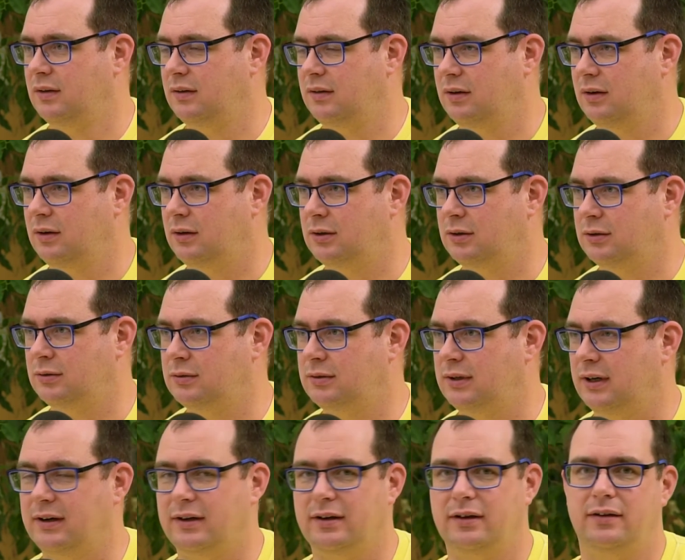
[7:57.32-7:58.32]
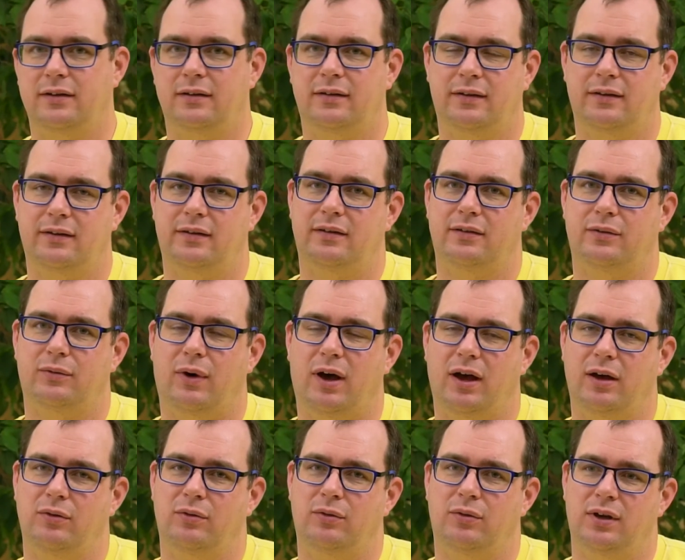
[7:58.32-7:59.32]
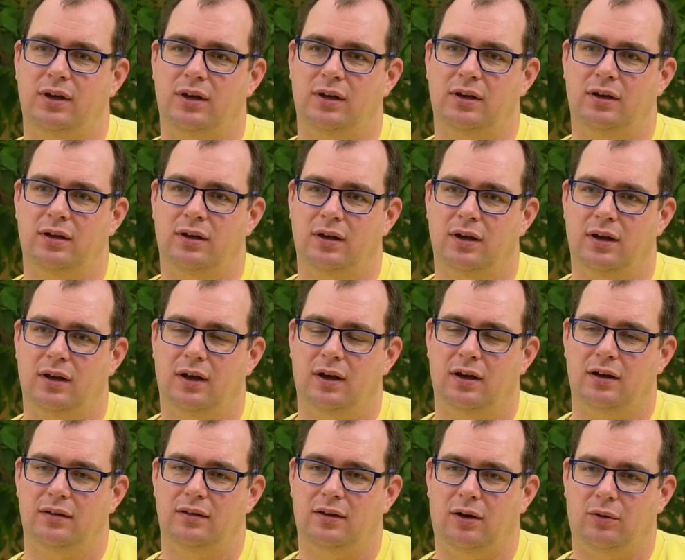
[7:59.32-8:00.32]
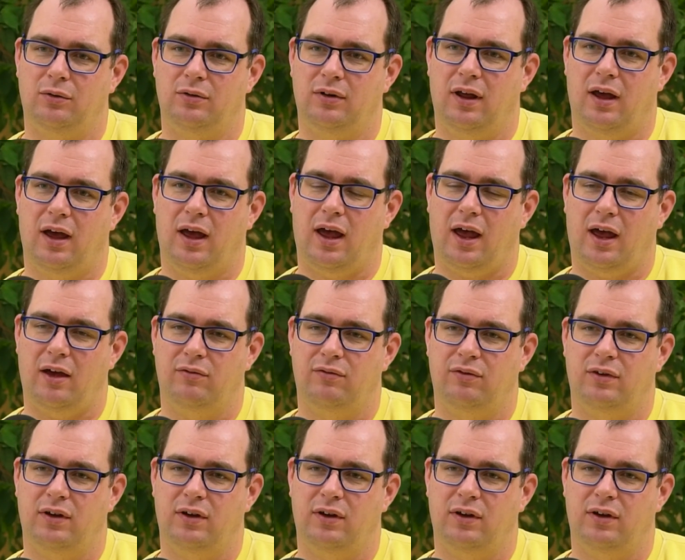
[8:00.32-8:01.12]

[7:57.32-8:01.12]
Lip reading: So this is why we don't have